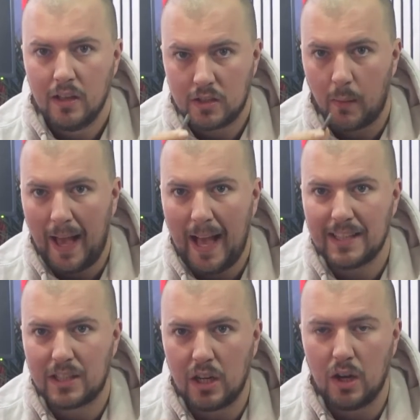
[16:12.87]
So it
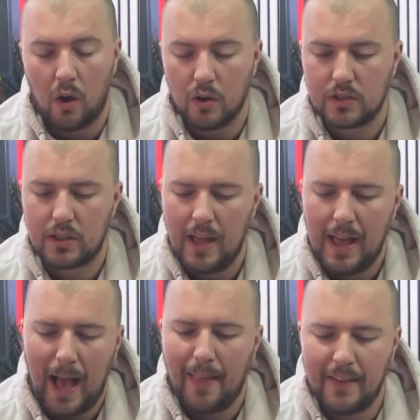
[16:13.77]
has lost,
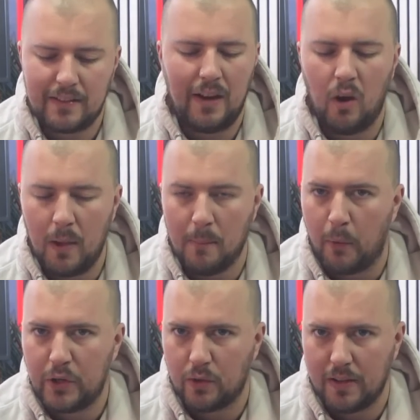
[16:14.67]
and there's a little bit of
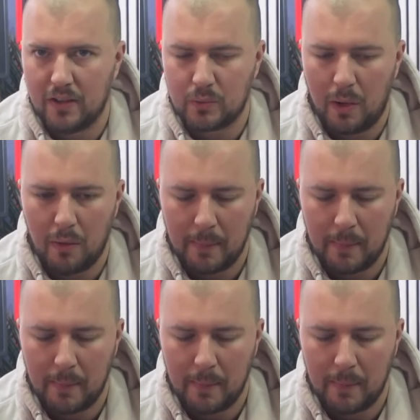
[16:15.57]
moisture in there as well.